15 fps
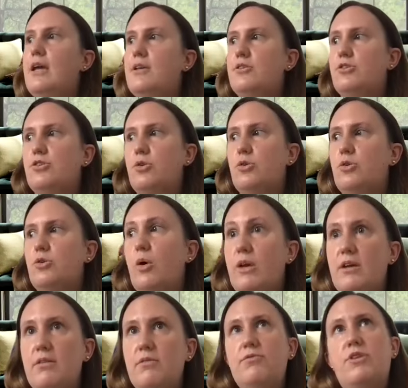So
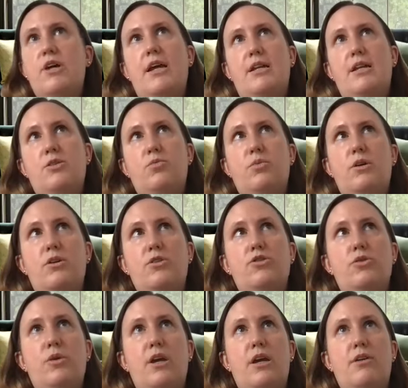what we've done is we're
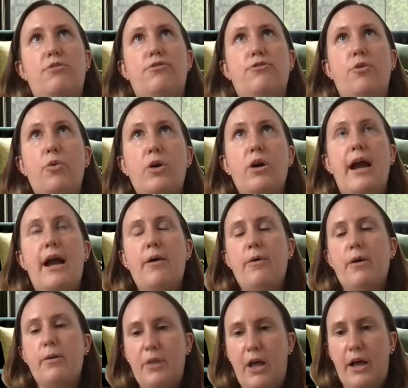doing
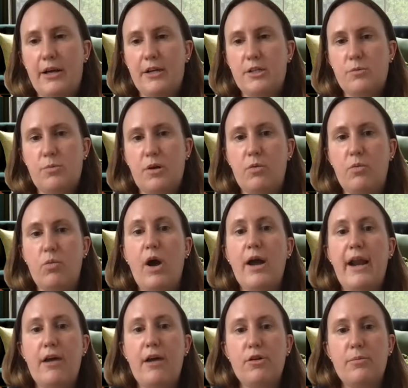4-hour blocks, but a
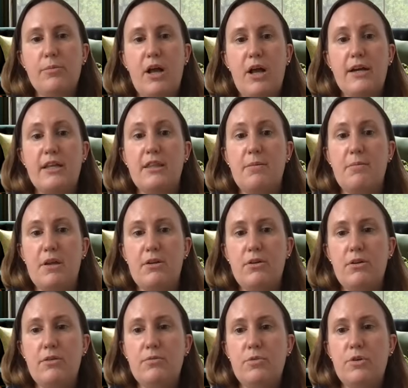1-hour block in the
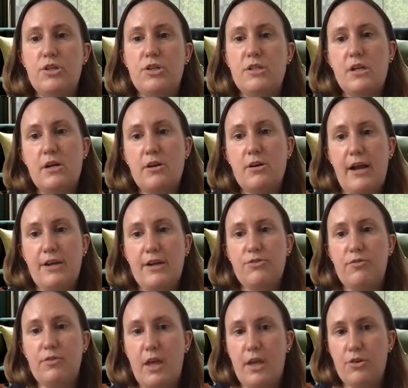middle, which is an
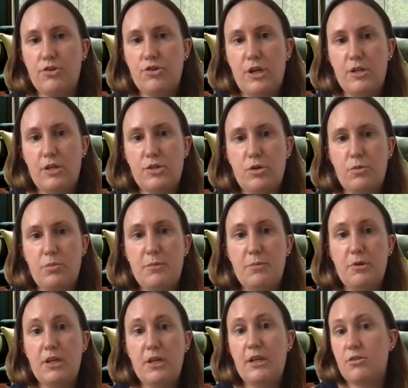interactive lunch. And so
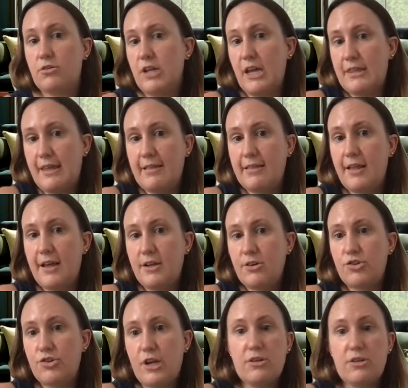people can either take that
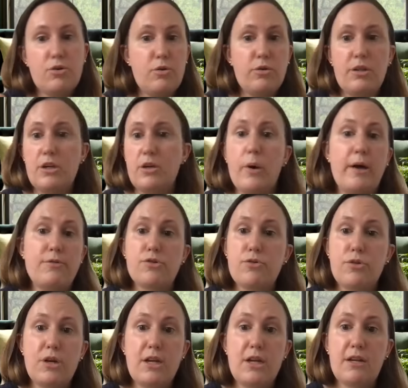lunch and totally go off
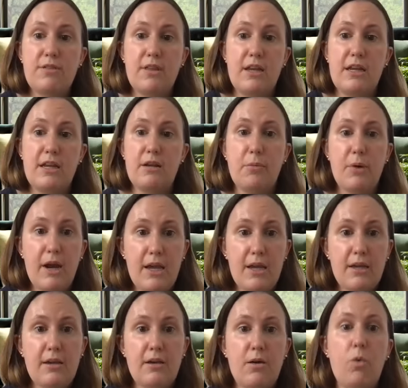screen if they need a
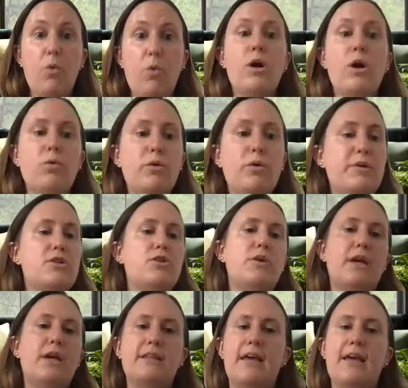break, or we'll be
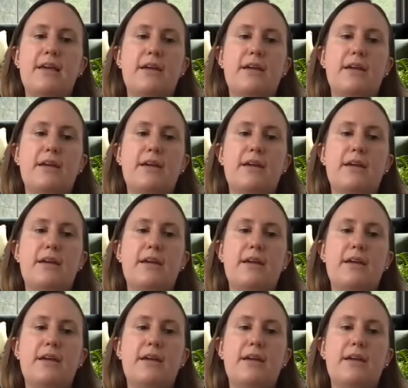doing